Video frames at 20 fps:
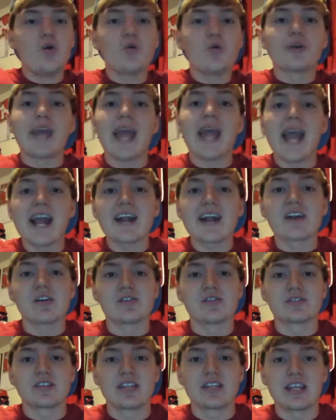Who
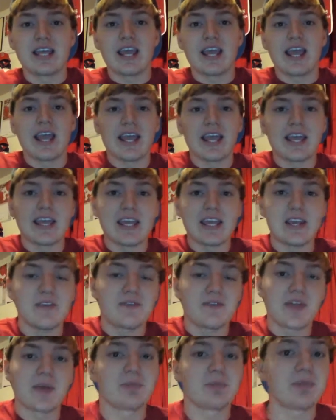cares
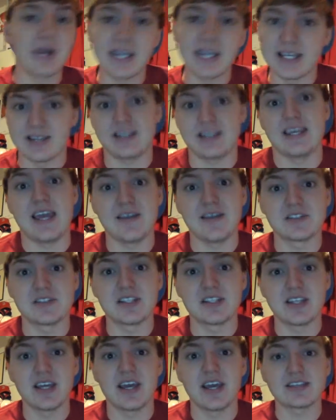if they play in the
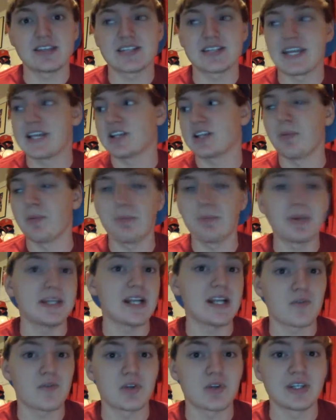FCS and compete
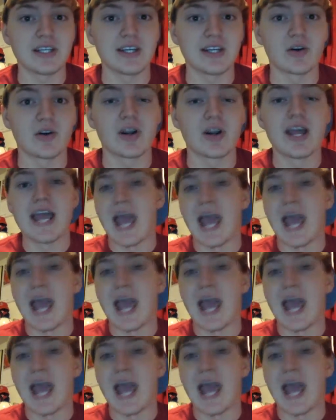every year?